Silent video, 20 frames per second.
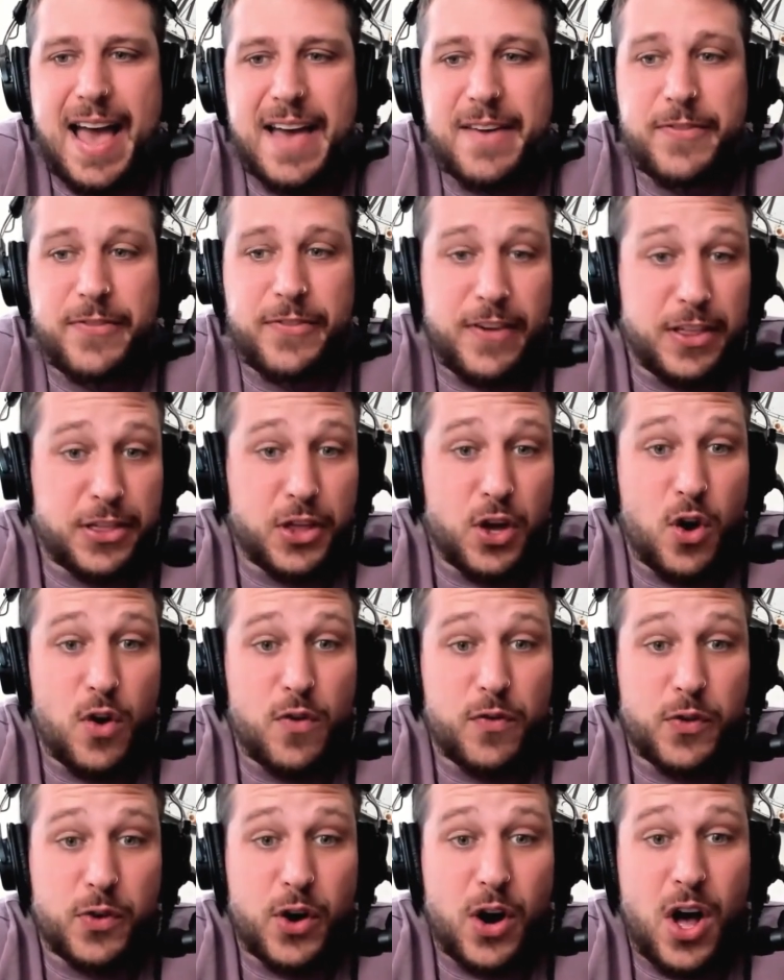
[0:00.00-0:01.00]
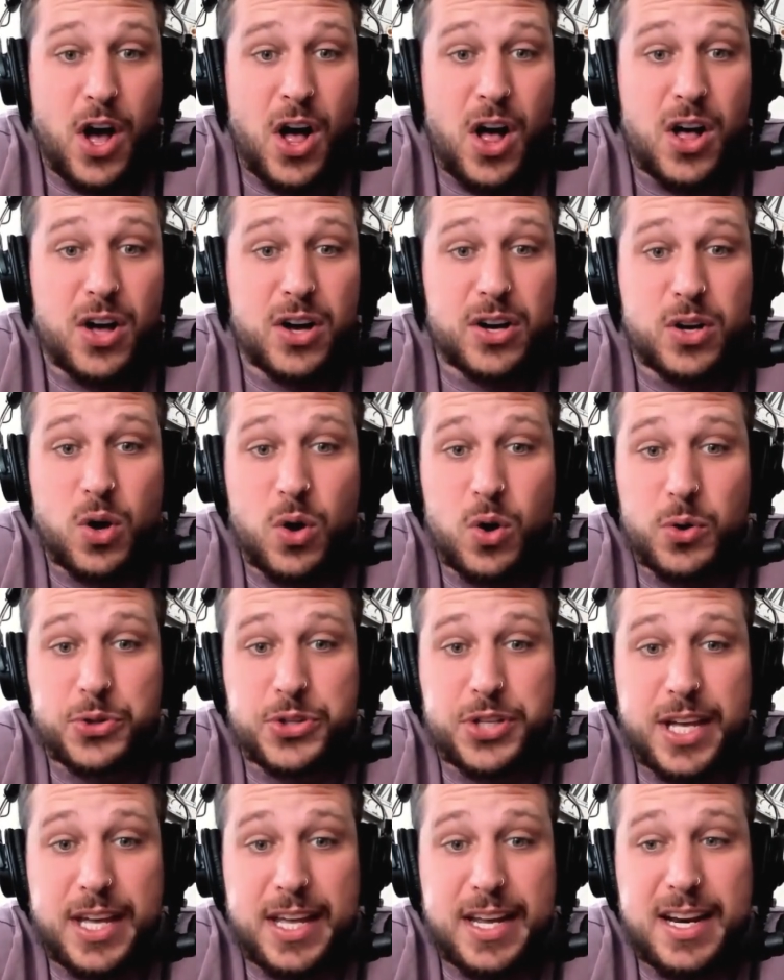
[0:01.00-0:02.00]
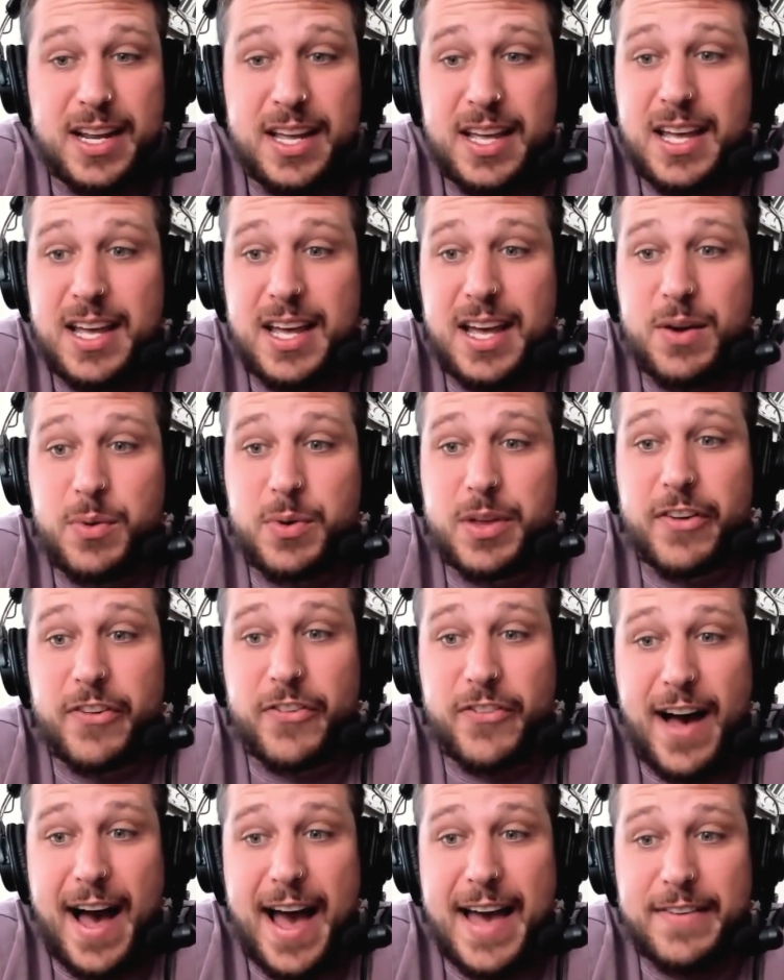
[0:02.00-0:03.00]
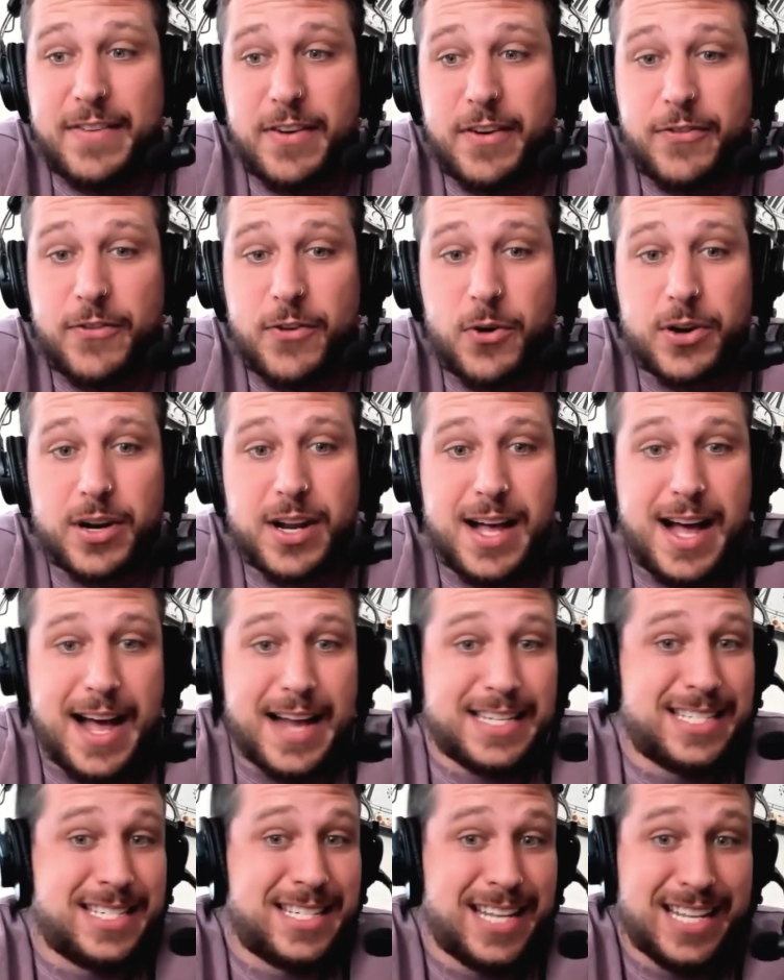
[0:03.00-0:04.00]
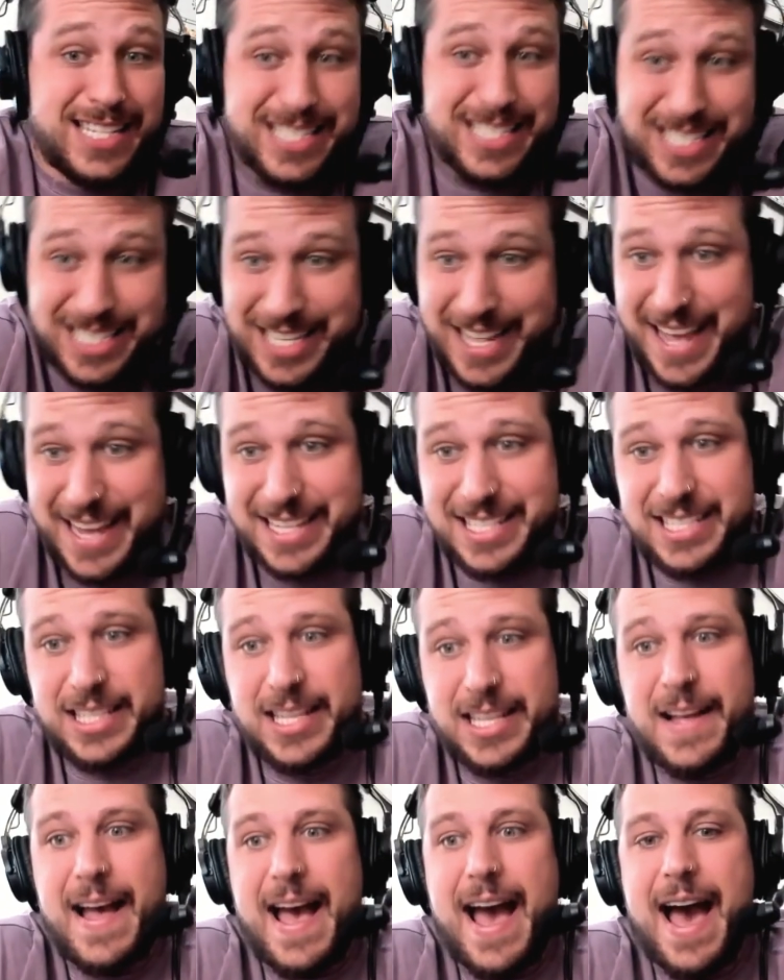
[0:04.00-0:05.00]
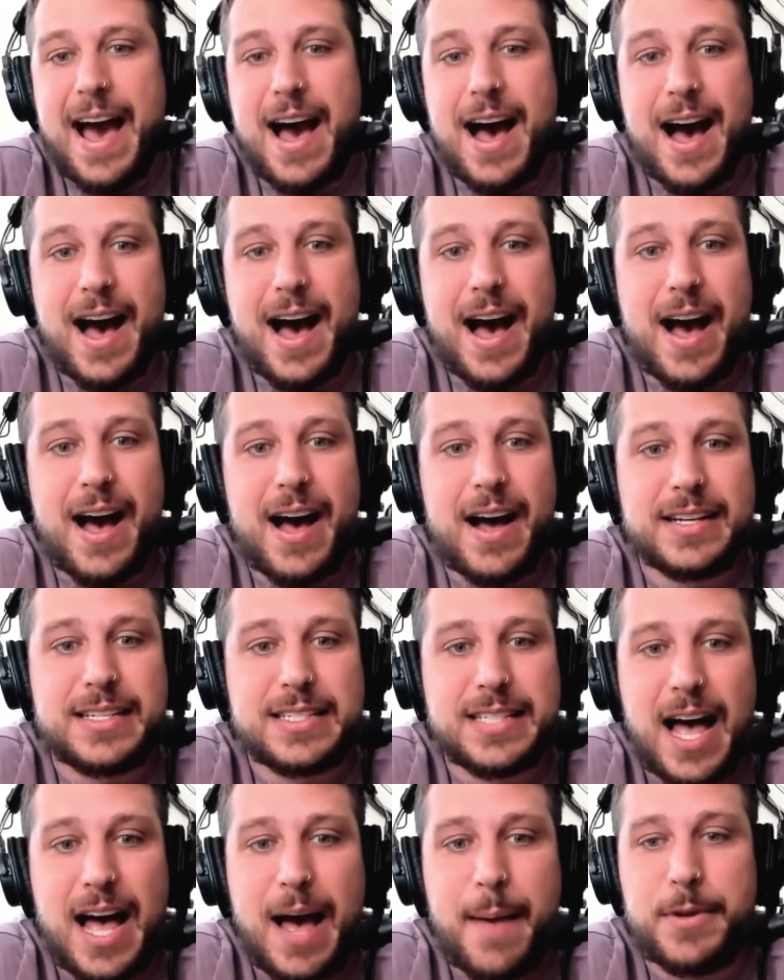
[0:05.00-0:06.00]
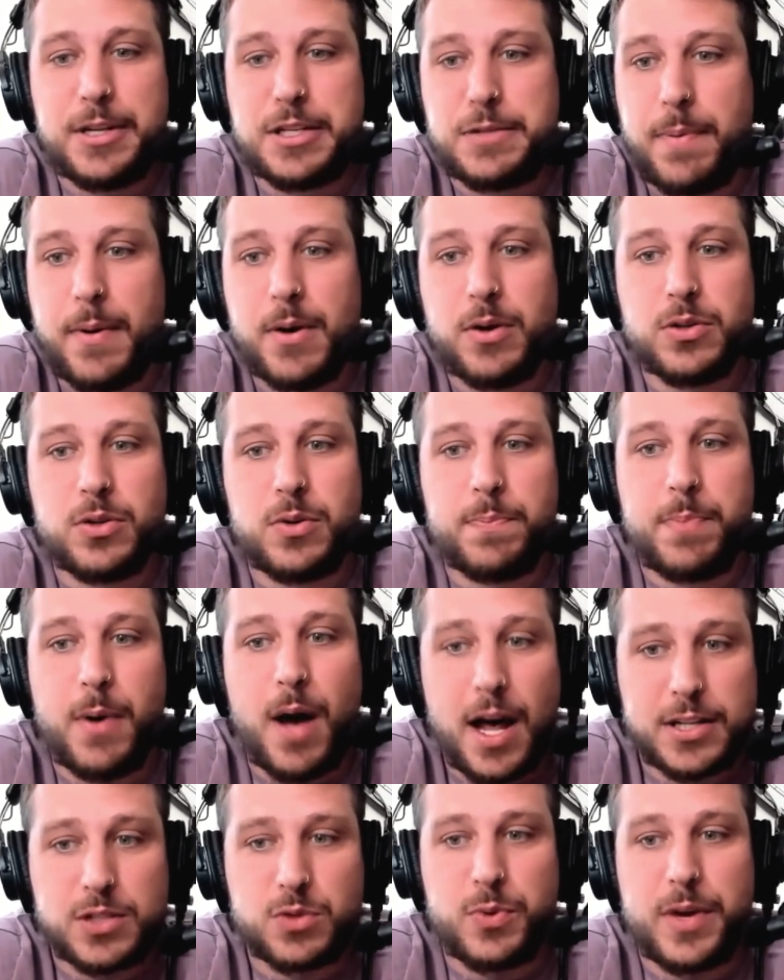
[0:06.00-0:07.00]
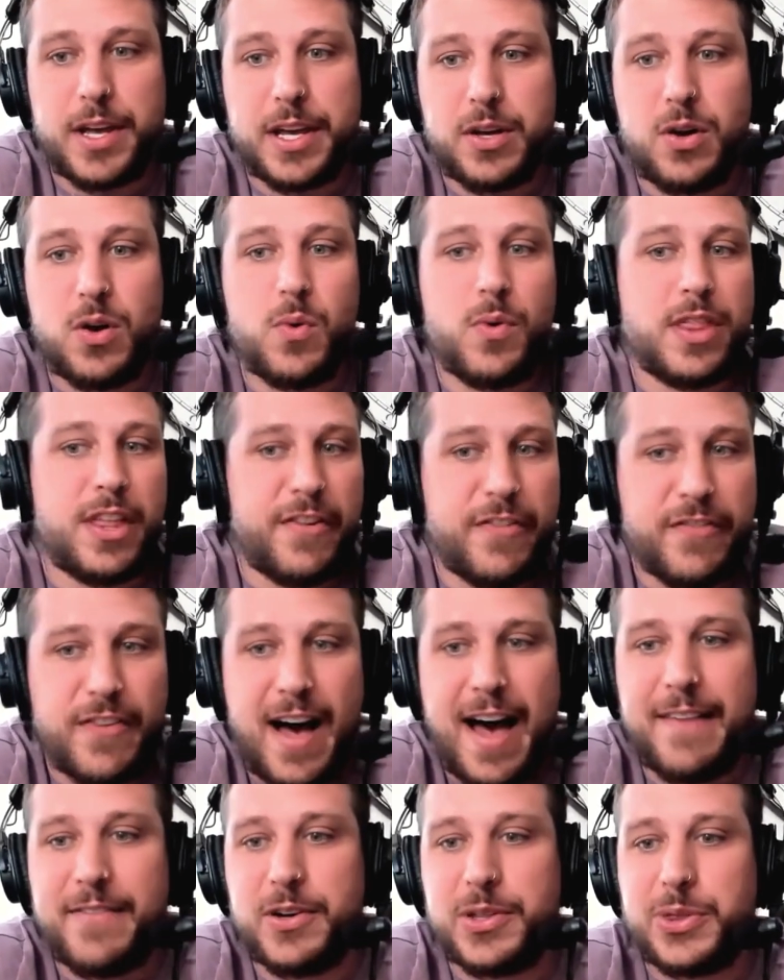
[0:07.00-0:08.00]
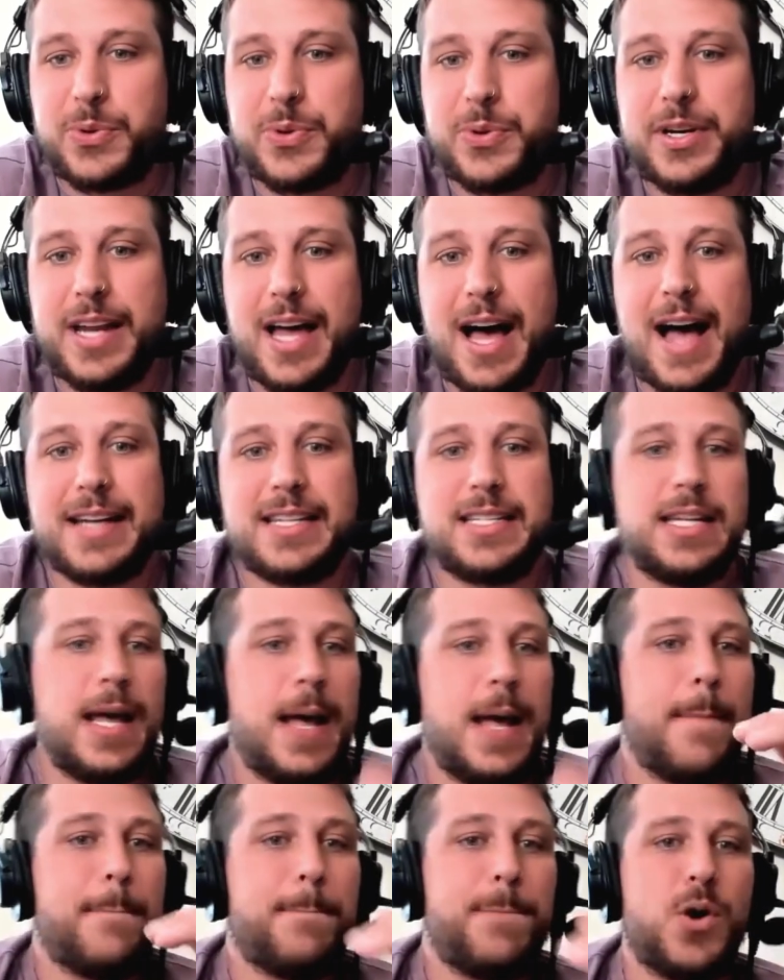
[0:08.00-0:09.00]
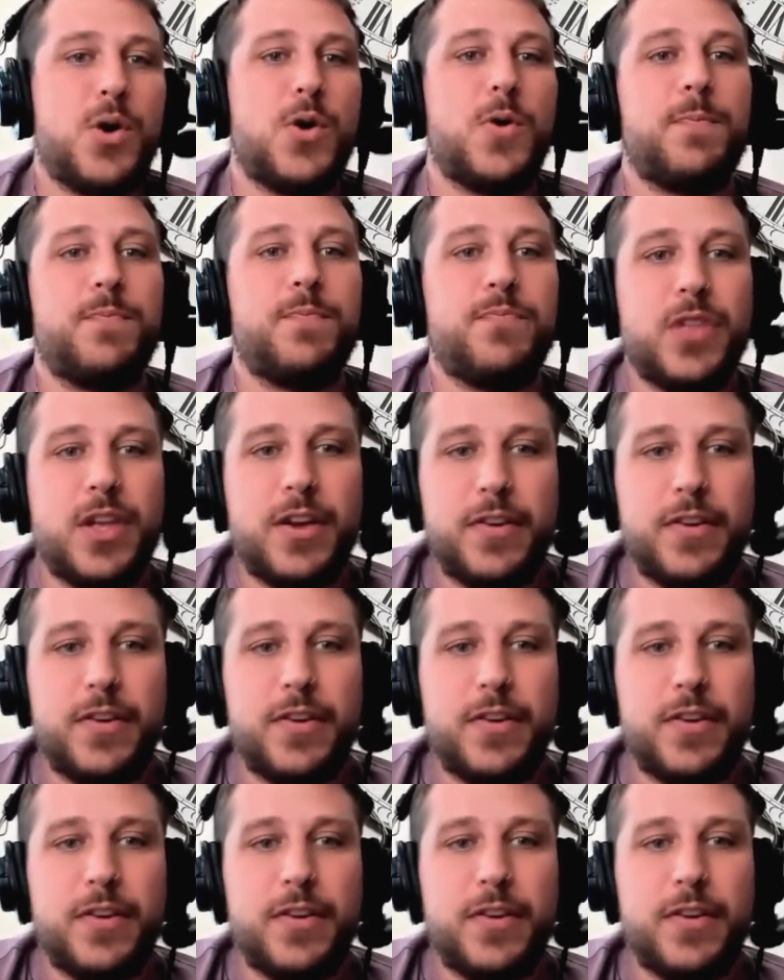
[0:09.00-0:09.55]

Fifth overall, Colton with a 504 dots. Sixth, Thomas Boswinkle with a 503 dots. Boom.